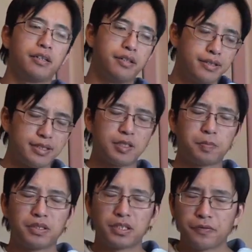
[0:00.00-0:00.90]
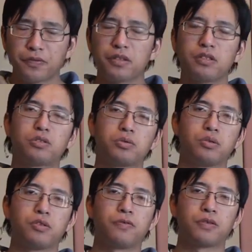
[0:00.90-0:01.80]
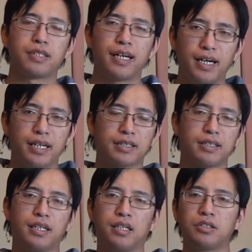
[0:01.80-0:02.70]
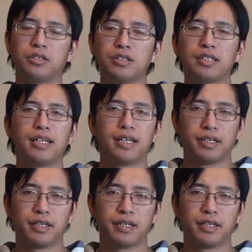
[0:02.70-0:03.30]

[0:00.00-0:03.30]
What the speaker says: This is specifically true for target archers,